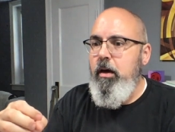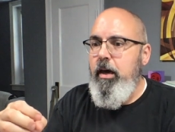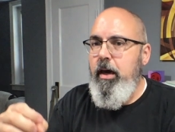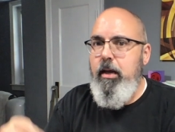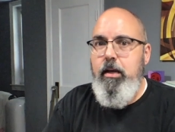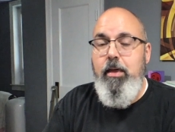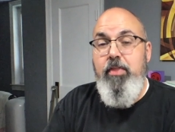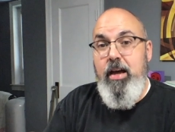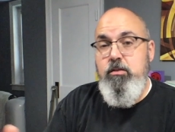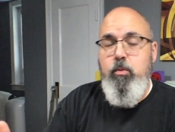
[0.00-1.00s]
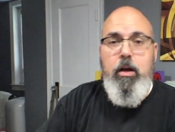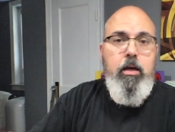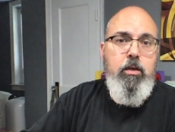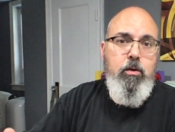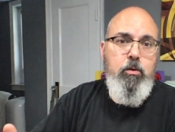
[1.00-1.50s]
and that's what I
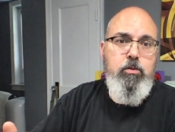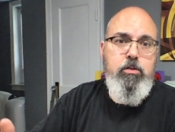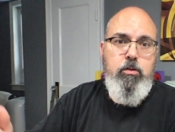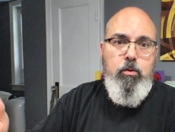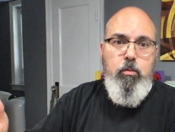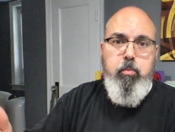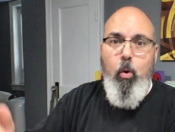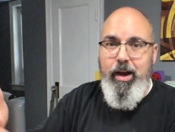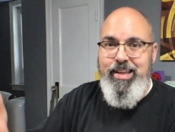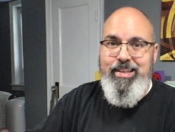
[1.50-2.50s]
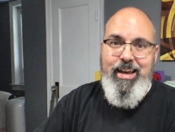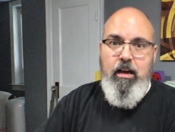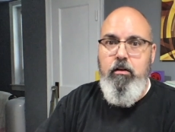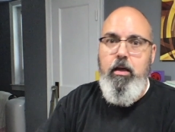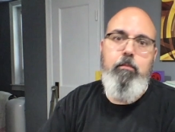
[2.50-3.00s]
use to point
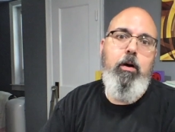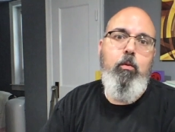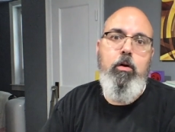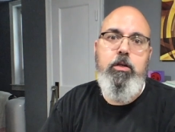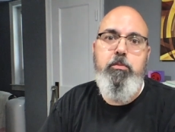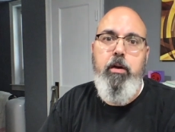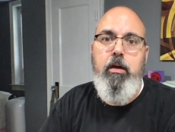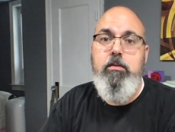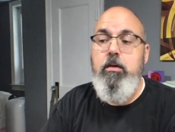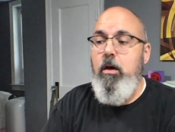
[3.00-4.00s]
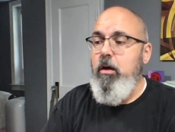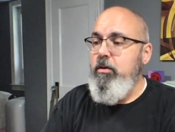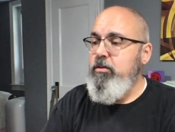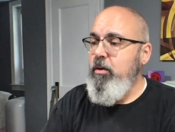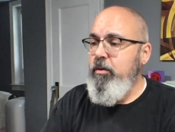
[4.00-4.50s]
down at my workspace
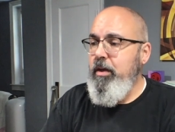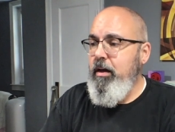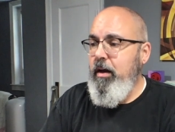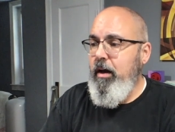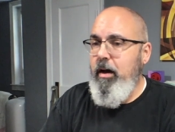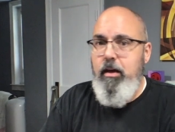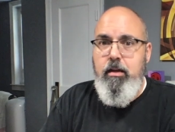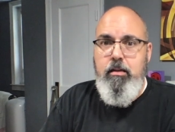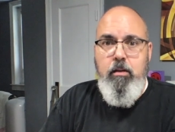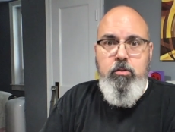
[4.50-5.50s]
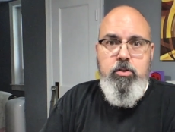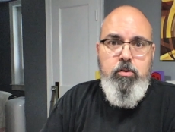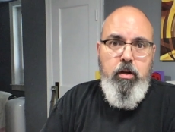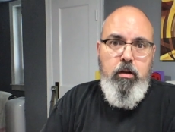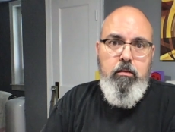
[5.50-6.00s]
so that I can
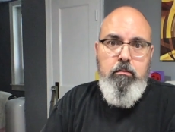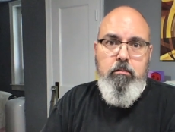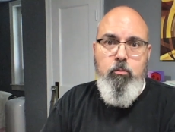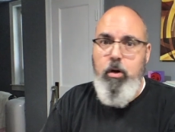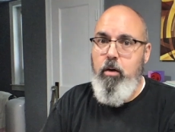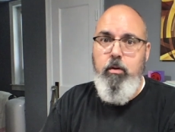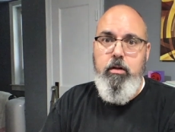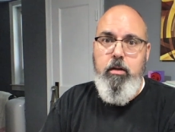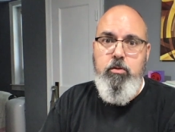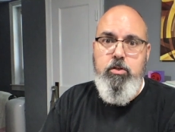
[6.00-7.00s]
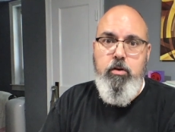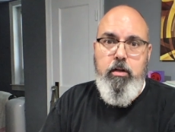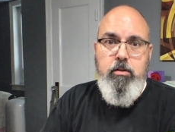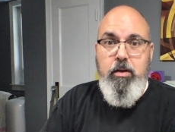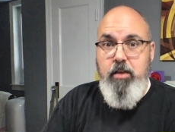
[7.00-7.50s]
demonstrate what I want to demonstrate.
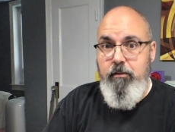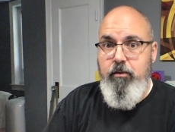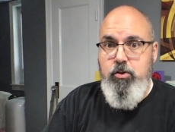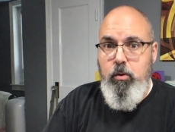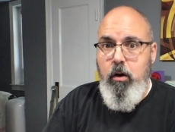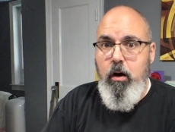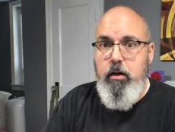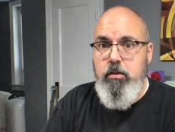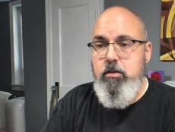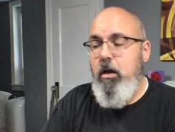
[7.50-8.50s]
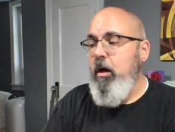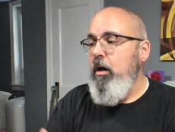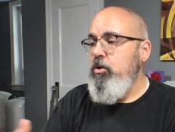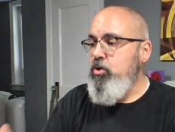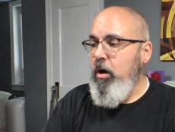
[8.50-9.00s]
So as a visual artist
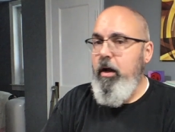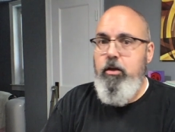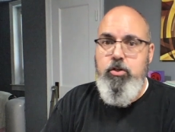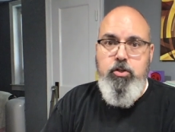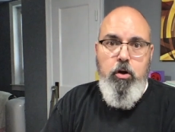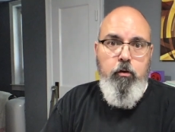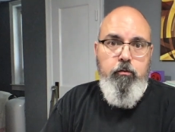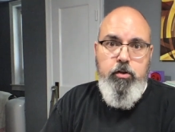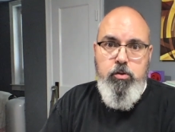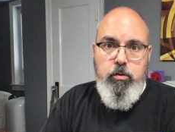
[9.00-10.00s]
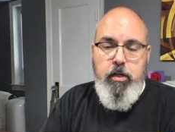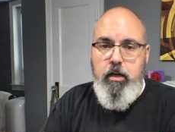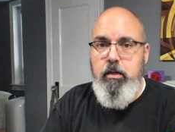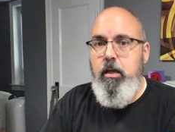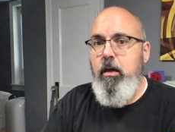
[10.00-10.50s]
trying to show visual
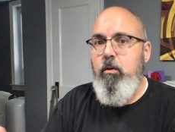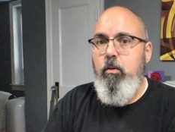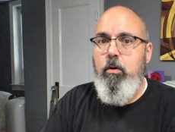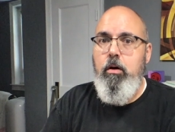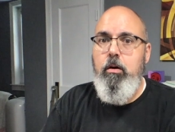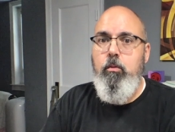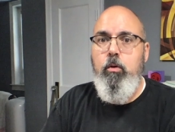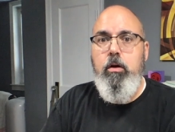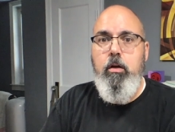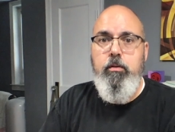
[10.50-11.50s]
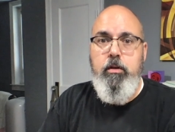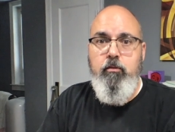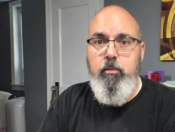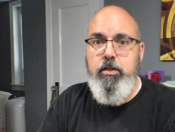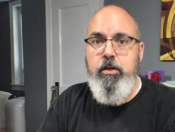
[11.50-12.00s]
technique or working with
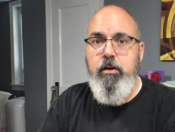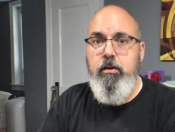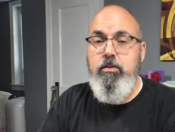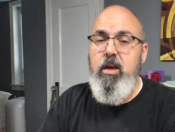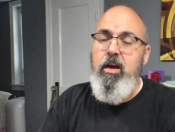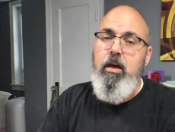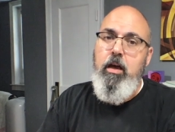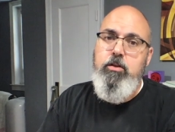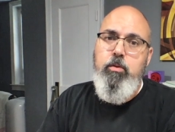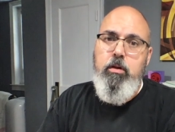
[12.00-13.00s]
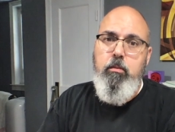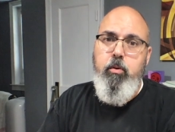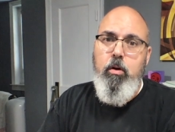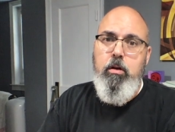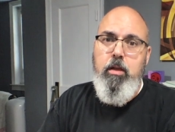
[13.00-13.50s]
different materials, it's really
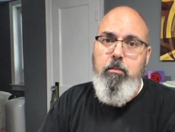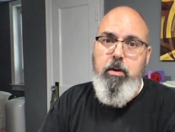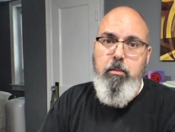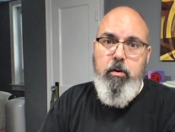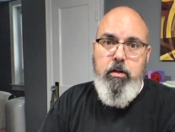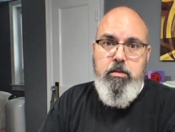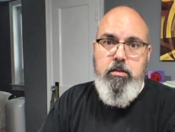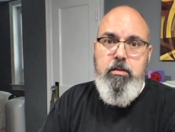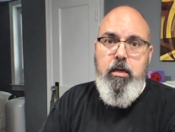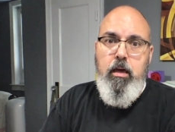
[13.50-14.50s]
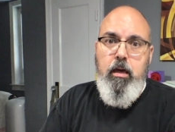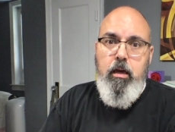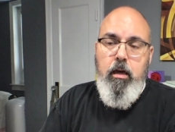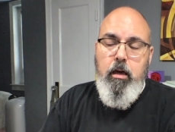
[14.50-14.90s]
important that people can see